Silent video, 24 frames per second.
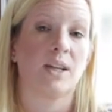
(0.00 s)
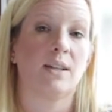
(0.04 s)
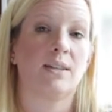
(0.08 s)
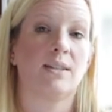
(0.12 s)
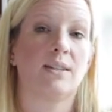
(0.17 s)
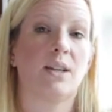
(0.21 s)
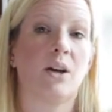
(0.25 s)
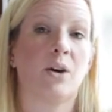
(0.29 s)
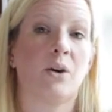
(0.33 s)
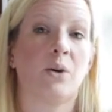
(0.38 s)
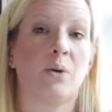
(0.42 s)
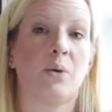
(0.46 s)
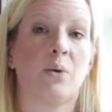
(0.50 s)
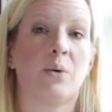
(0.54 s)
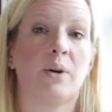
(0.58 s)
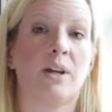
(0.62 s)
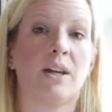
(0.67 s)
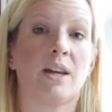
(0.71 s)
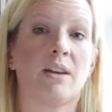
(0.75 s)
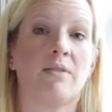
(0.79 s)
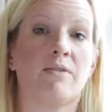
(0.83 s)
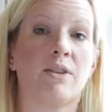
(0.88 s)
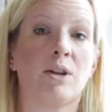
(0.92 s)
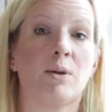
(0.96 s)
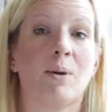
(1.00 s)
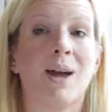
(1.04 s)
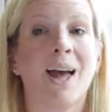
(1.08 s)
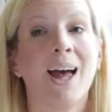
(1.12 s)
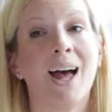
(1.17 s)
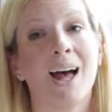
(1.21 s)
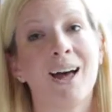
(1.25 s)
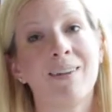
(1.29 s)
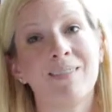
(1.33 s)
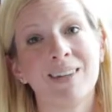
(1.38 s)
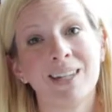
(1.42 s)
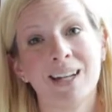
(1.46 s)
So if you
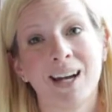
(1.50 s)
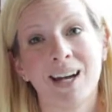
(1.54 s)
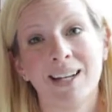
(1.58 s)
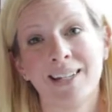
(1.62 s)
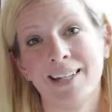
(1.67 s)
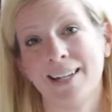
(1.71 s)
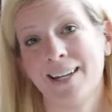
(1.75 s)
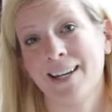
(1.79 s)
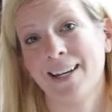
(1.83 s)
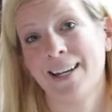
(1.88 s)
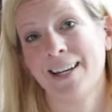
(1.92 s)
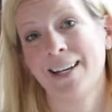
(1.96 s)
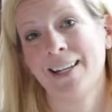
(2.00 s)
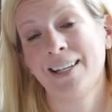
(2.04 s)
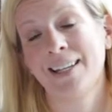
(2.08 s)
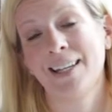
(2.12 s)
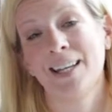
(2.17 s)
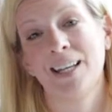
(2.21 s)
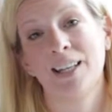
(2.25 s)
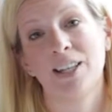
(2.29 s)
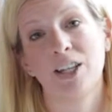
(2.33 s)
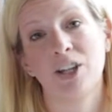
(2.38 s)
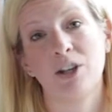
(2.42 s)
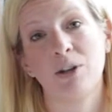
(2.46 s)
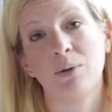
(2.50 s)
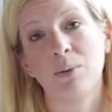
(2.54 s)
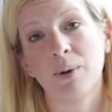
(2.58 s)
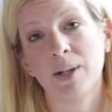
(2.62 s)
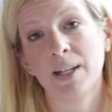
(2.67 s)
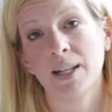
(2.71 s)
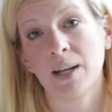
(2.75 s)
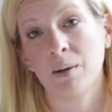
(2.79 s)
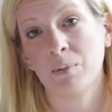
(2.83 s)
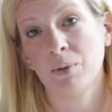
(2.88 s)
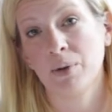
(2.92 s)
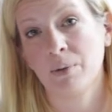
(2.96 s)
have an idea that you
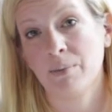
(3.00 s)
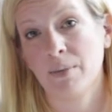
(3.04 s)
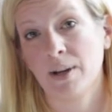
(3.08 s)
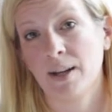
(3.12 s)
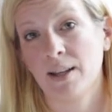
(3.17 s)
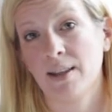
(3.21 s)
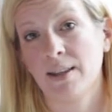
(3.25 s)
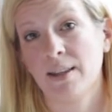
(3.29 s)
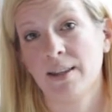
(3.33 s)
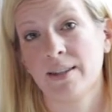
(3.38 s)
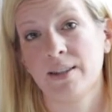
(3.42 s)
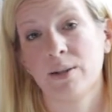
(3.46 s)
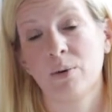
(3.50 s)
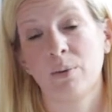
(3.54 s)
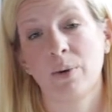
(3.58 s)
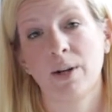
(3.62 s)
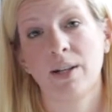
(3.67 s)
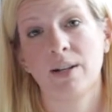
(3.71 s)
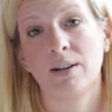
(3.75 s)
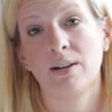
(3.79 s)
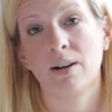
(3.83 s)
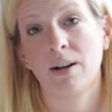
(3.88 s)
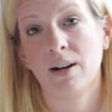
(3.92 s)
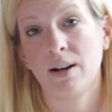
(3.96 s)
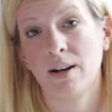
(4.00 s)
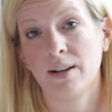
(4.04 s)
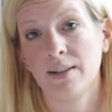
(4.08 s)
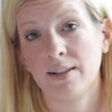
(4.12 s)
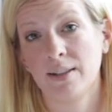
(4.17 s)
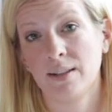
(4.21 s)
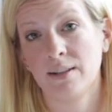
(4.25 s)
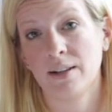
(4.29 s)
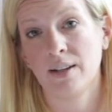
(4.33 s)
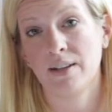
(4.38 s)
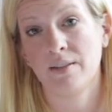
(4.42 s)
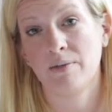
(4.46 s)
want to implement that's going to
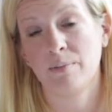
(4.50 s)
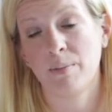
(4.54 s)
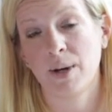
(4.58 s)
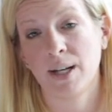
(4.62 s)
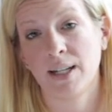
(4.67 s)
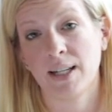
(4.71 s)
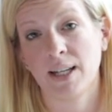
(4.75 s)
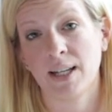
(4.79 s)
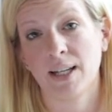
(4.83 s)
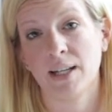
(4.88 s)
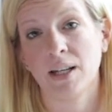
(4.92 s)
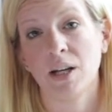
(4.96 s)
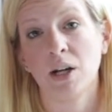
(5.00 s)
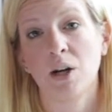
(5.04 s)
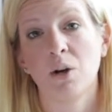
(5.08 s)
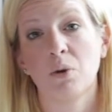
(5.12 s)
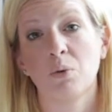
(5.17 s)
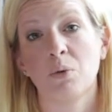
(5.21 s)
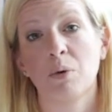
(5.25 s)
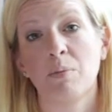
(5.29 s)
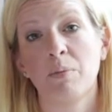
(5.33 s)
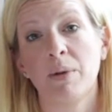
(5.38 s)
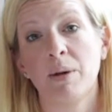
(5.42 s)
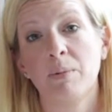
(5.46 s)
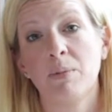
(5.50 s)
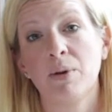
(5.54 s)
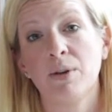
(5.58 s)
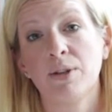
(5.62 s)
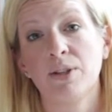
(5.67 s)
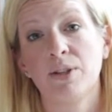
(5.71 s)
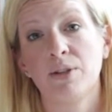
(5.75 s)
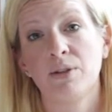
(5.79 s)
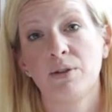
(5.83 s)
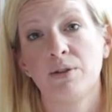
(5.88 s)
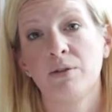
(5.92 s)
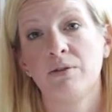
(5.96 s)
cost a lot of money, remember
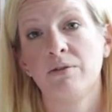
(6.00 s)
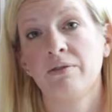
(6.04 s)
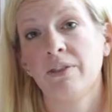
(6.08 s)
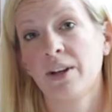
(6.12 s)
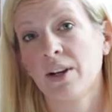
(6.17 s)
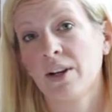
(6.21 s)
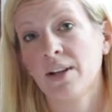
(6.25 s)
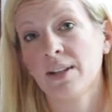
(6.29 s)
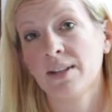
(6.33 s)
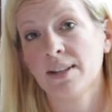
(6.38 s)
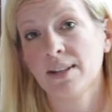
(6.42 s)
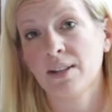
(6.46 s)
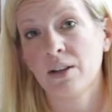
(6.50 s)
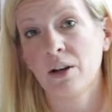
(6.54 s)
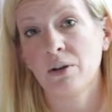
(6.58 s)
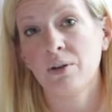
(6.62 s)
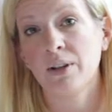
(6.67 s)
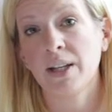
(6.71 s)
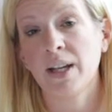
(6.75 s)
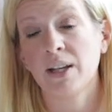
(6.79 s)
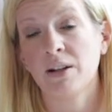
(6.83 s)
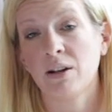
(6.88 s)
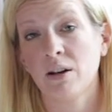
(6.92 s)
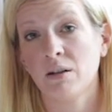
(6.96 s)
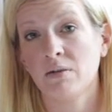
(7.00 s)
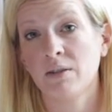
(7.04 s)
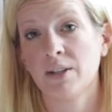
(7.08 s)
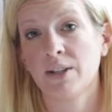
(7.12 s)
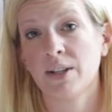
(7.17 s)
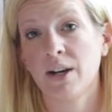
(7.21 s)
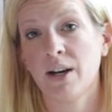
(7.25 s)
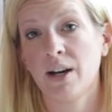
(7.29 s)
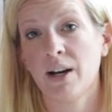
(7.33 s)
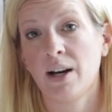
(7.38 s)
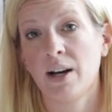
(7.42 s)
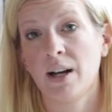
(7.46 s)
to very slowly and over
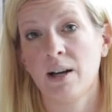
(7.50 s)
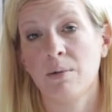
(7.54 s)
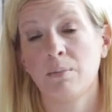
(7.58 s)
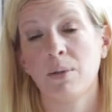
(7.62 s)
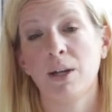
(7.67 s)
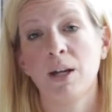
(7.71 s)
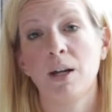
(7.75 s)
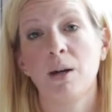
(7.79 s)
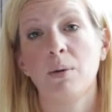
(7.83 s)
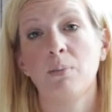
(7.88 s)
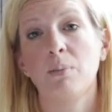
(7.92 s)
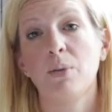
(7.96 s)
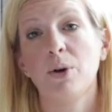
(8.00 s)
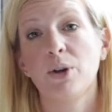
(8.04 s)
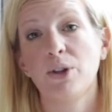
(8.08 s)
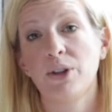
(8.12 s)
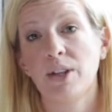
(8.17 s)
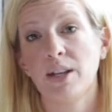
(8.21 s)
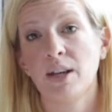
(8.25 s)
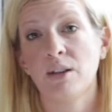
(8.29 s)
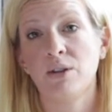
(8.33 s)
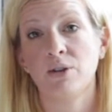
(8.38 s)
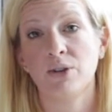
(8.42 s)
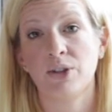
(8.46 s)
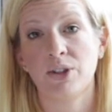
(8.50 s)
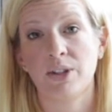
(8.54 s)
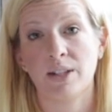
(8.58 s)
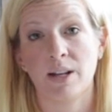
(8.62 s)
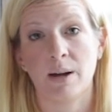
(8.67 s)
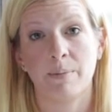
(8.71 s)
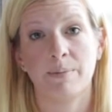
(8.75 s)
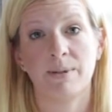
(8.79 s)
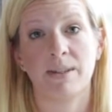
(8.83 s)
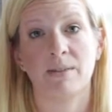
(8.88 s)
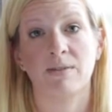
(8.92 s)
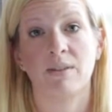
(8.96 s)
time put the other
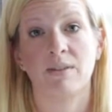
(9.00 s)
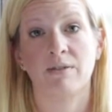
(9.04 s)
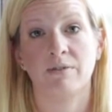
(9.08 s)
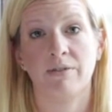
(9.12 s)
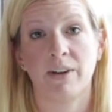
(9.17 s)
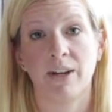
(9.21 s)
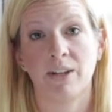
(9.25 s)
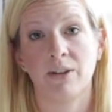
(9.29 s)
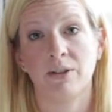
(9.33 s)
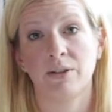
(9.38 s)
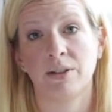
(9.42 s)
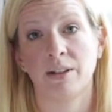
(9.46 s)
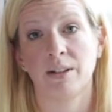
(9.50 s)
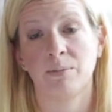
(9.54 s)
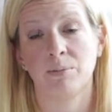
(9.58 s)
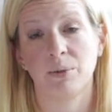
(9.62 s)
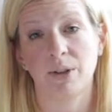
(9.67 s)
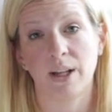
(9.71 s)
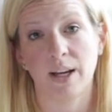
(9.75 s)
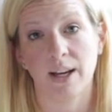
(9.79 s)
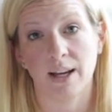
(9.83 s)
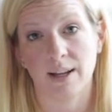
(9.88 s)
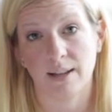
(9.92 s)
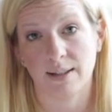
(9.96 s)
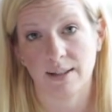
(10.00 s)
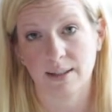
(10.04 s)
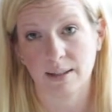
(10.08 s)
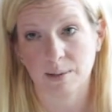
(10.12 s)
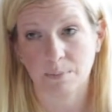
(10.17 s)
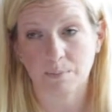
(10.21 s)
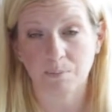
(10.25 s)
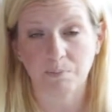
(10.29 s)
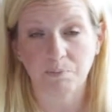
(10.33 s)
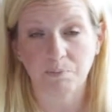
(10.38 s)
steps of the funnel in place.